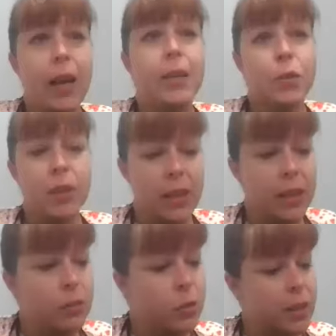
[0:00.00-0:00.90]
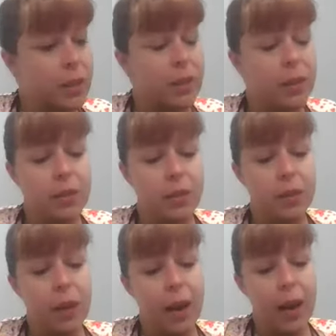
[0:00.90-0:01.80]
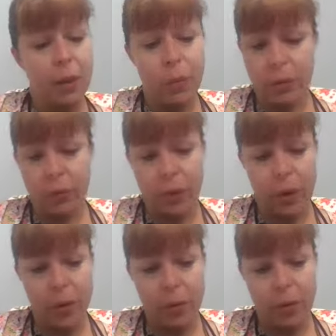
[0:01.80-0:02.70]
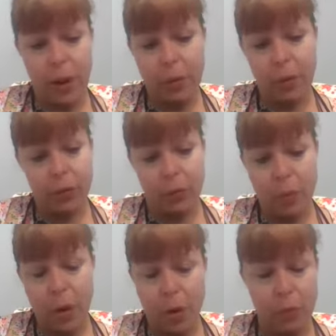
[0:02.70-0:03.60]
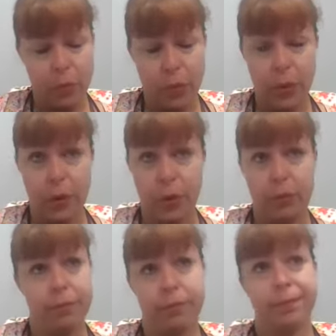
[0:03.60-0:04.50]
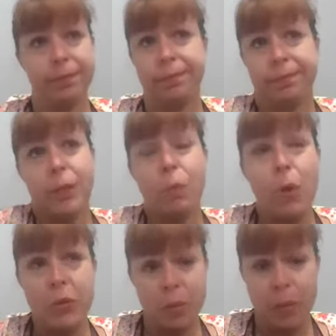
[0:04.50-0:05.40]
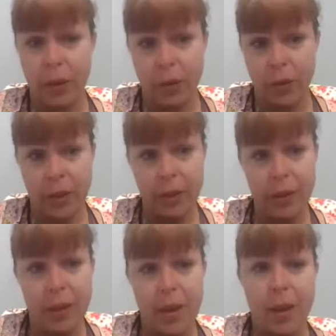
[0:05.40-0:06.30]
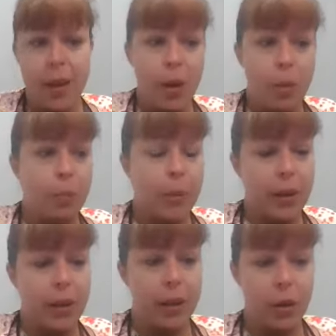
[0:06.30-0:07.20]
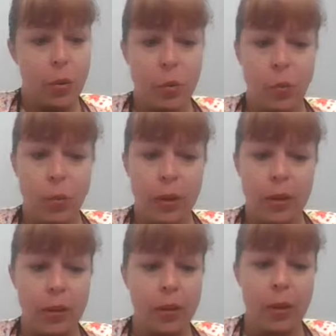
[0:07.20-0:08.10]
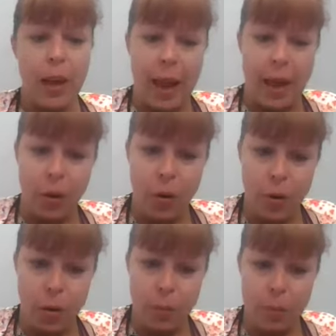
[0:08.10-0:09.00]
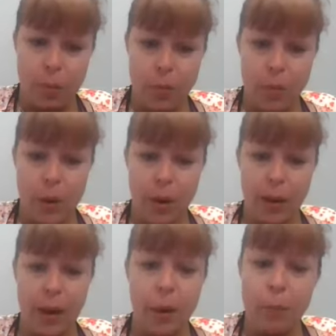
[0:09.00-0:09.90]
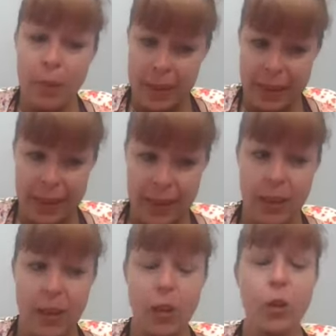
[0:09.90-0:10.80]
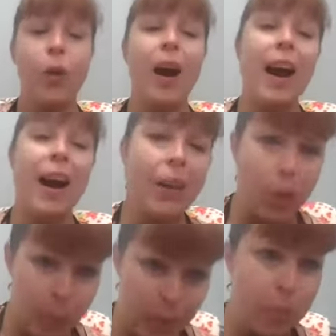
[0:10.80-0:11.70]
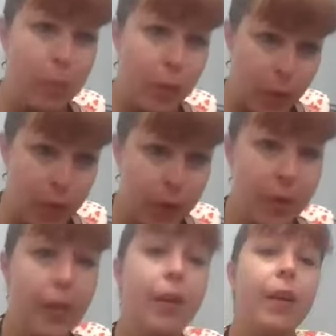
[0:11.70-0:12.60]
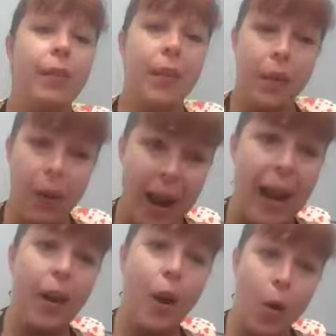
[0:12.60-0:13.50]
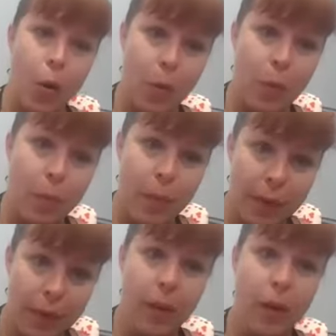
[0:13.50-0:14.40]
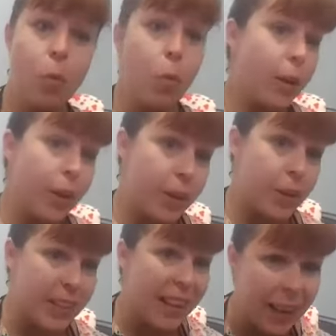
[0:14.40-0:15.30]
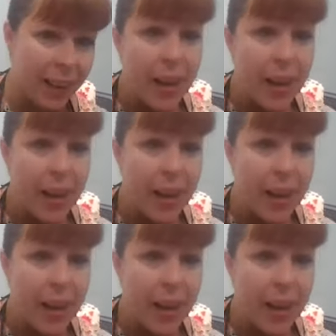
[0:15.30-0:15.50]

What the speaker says: It's really interesting because I worked from home for most of my career, but when you're an at-home company, you hire people that are at-home workers.